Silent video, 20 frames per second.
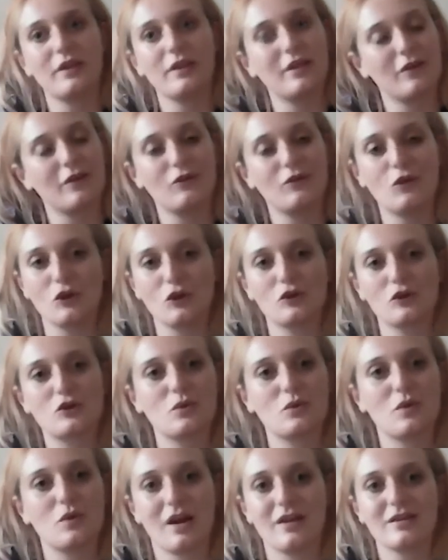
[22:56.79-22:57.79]
I've got to
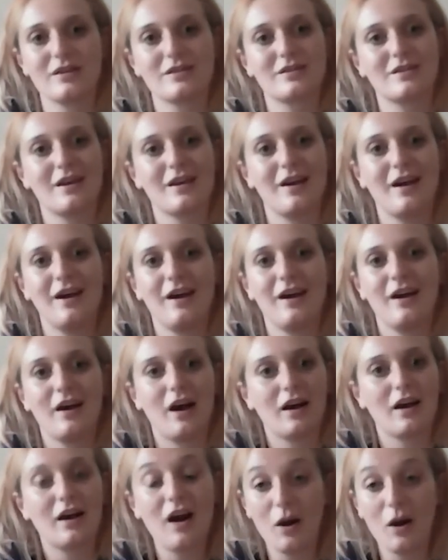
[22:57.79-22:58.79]
do this.
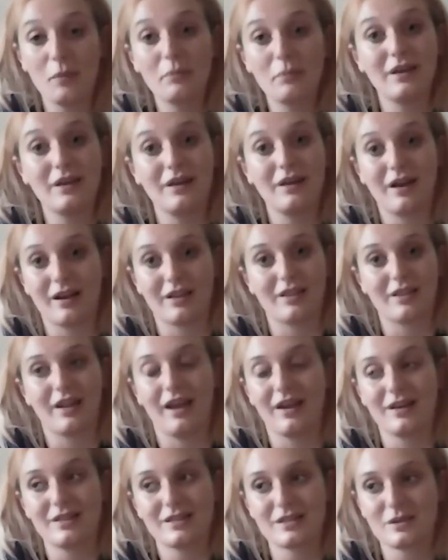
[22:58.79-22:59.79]
I can't be like
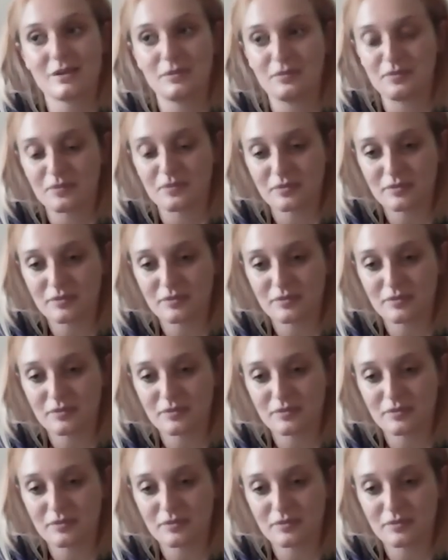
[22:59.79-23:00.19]
this.